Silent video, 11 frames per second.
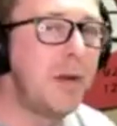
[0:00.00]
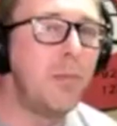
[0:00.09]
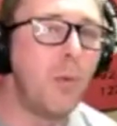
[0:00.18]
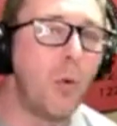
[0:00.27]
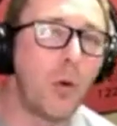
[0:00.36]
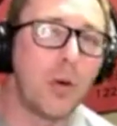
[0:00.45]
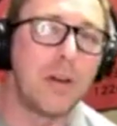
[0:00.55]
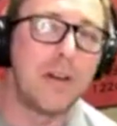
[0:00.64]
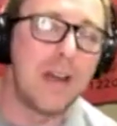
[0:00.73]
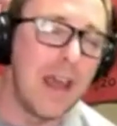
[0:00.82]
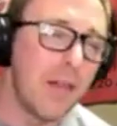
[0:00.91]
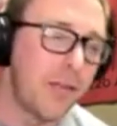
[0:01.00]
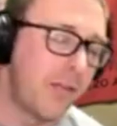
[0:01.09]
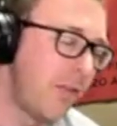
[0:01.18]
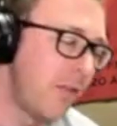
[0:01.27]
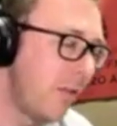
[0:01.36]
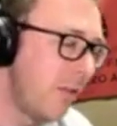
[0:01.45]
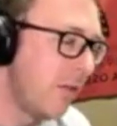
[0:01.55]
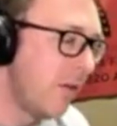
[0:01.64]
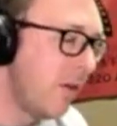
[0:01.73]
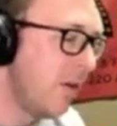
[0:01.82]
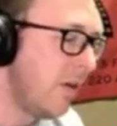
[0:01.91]
more deaths
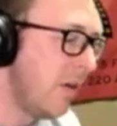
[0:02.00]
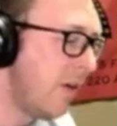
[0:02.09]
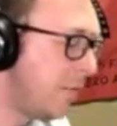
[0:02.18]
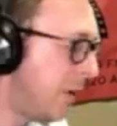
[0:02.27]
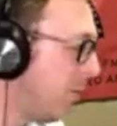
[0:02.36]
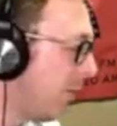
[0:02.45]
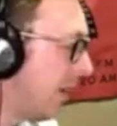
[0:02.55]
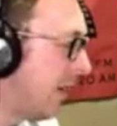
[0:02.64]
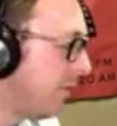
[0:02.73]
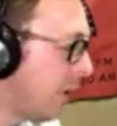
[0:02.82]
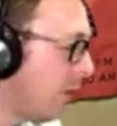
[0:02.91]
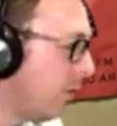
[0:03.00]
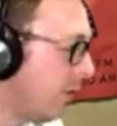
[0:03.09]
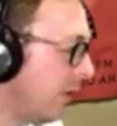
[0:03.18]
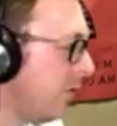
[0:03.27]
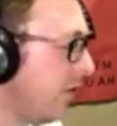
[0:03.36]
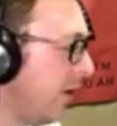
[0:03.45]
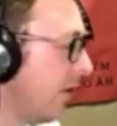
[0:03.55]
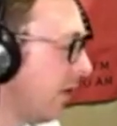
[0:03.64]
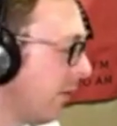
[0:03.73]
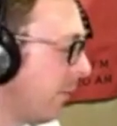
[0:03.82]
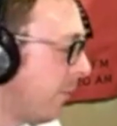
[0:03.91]
of people that I've known this
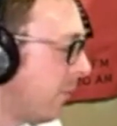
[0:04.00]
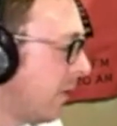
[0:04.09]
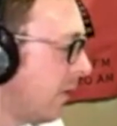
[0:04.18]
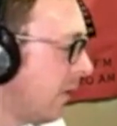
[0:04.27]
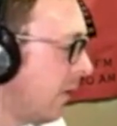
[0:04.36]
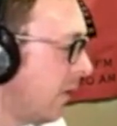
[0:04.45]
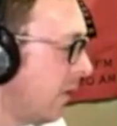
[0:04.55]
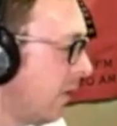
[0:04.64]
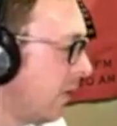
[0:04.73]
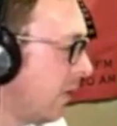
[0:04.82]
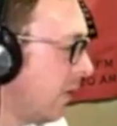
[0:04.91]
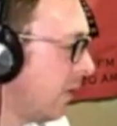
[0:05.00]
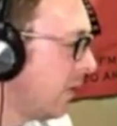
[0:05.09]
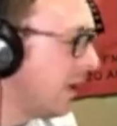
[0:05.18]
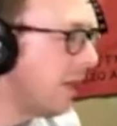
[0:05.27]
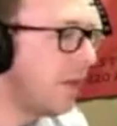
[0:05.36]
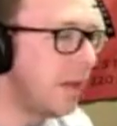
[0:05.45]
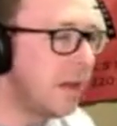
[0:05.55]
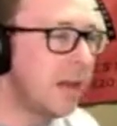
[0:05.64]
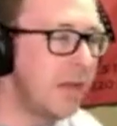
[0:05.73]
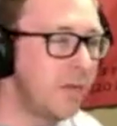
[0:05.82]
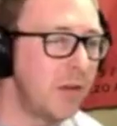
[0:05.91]
year than I think in
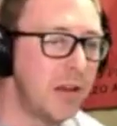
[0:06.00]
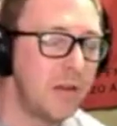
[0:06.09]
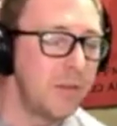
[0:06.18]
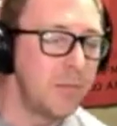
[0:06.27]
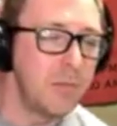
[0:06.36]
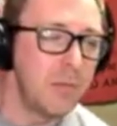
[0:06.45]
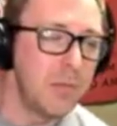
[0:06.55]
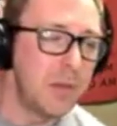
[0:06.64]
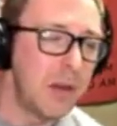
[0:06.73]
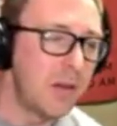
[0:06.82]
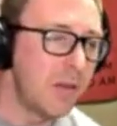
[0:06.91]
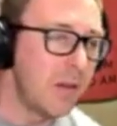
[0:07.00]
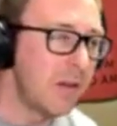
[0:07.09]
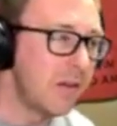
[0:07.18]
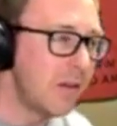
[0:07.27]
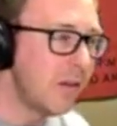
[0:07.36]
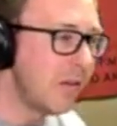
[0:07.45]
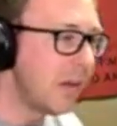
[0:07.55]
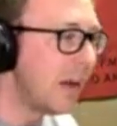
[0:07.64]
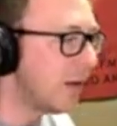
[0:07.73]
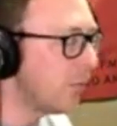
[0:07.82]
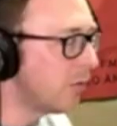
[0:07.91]
every year that that I
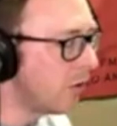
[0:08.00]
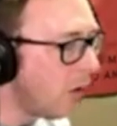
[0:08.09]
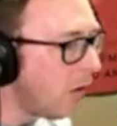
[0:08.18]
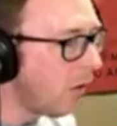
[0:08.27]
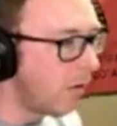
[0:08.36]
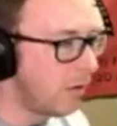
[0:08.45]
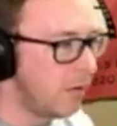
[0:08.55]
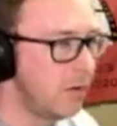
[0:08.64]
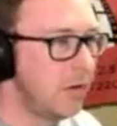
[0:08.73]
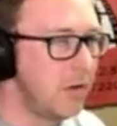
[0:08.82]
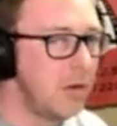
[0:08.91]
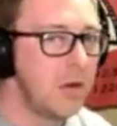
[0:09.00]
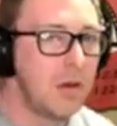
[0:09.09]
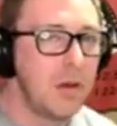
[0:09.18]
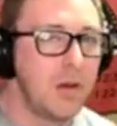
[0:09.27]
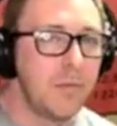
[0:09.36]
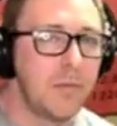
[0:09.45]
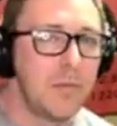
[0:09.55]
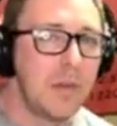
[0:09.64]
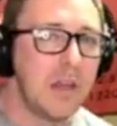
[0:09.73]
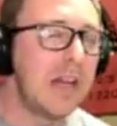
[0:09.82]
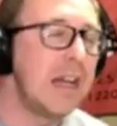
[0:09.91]
can recall.
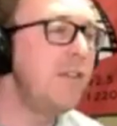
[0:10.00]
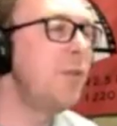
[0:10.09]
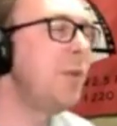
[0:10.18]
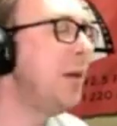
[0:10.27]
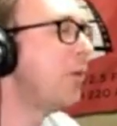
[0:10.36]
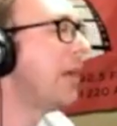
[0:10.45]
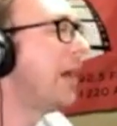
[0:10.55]
And even people that I